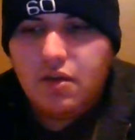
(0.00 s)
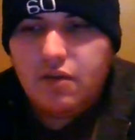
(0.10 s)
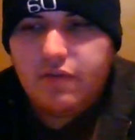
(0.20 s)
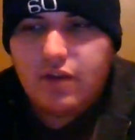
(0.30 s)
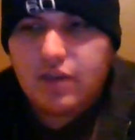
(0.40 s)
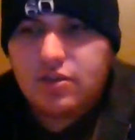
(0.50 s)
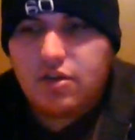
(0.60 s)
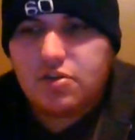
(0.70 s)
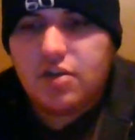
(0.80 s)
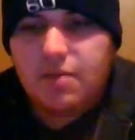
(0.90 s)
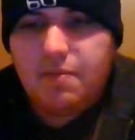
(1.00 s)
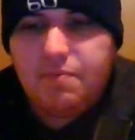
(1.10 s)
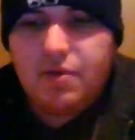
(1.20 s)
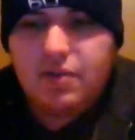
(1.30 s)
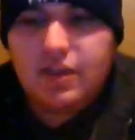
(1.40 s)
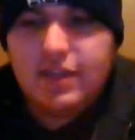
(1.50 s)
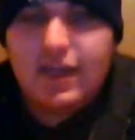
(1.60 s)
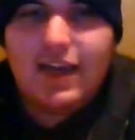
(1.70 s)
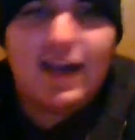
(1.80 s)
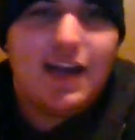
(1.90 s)
Very good structure deck, but building a
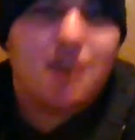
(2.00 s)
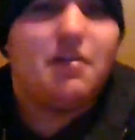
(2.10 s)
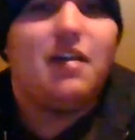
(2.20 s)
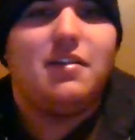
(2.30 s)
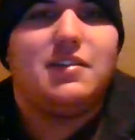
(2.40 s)
deck IRL